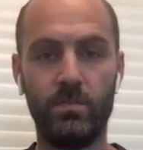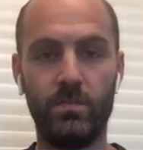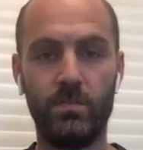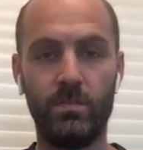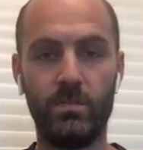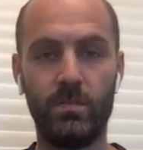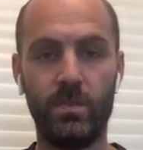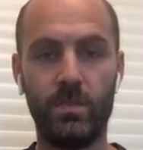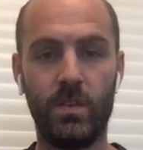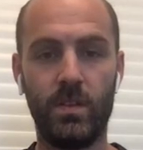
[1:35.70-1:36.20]

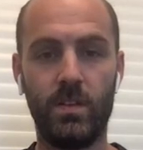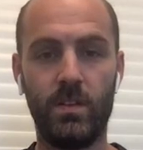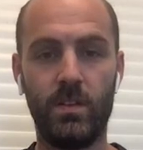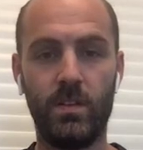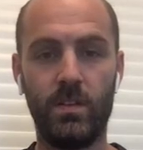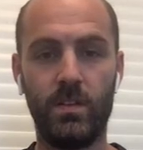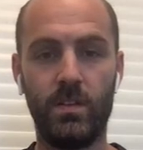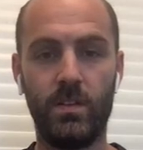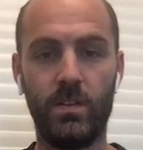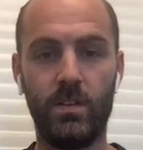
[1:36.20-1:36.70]

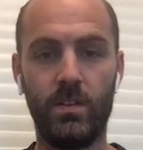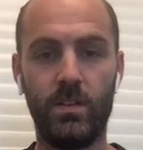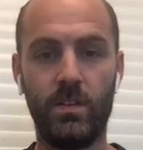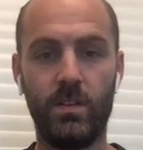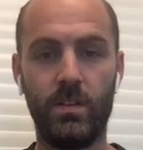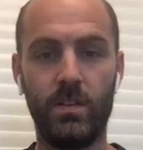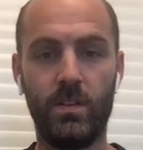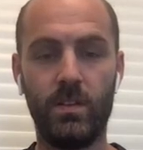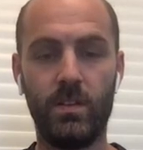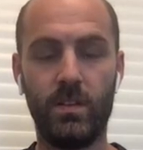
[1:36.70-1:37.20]

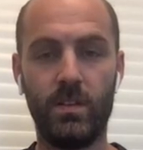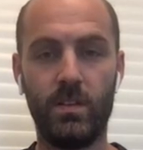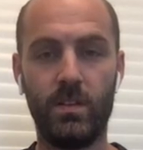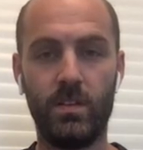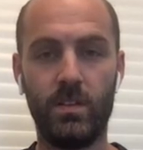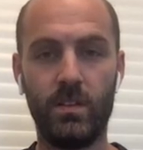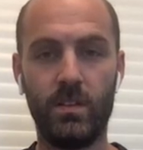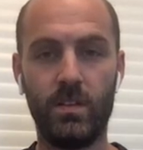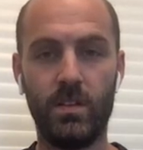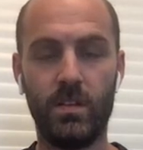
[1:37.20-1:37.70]

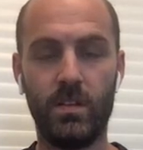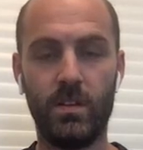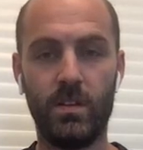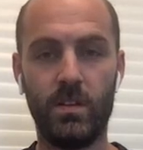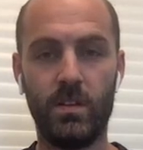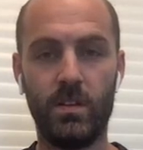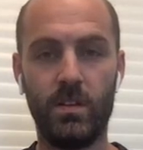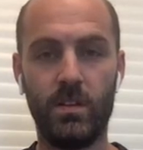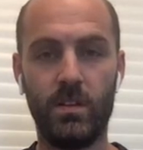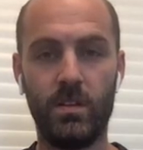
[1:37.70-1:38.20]

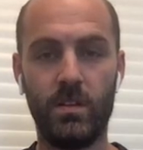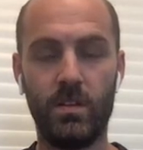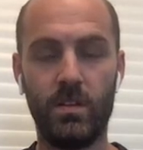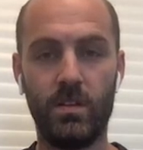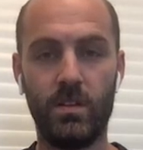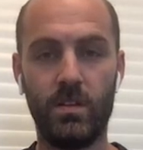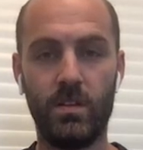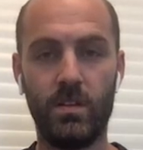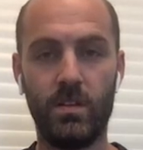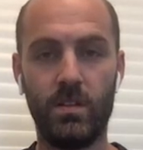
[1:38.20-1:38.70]

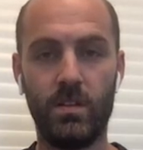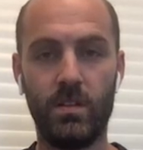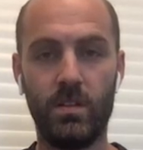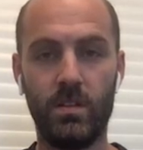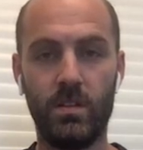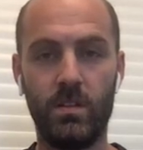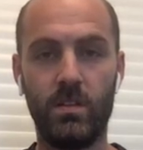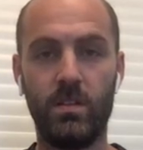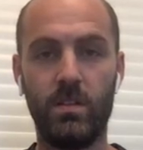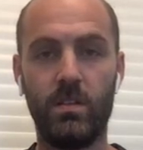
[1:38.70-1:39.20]

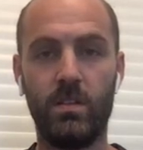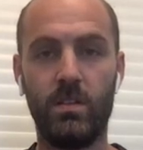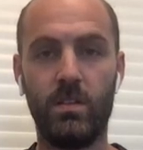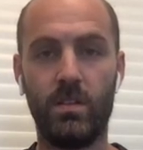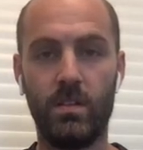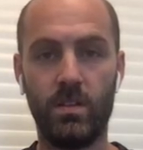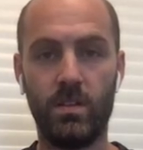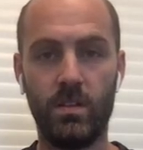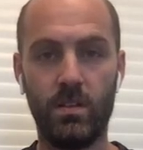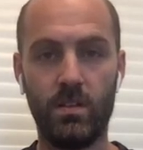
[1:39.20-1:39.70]

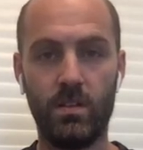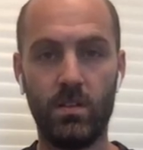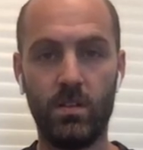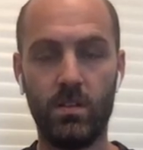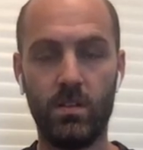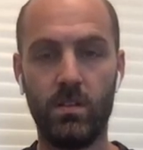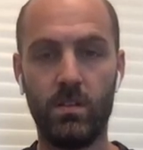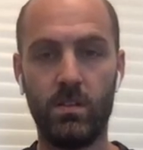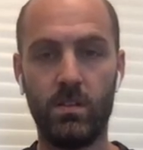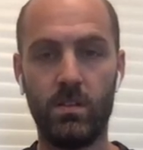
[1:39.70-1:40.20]

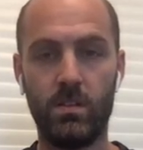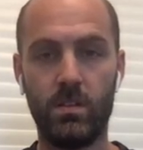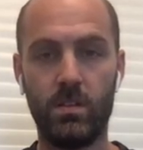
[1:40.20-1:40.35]
The person shown says nothing.